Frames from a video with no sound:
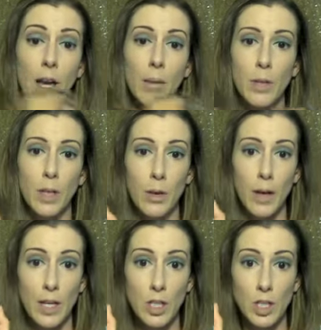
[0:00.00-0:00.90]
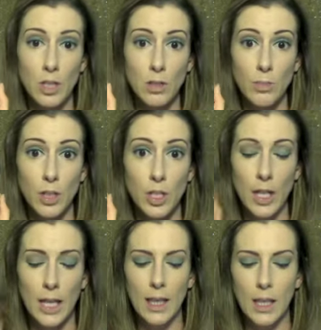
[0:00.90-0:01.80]
I'm going to go ahead and just use a brush
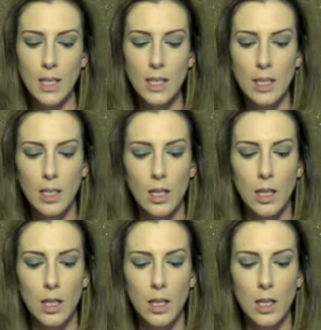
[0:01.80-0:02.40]
like this.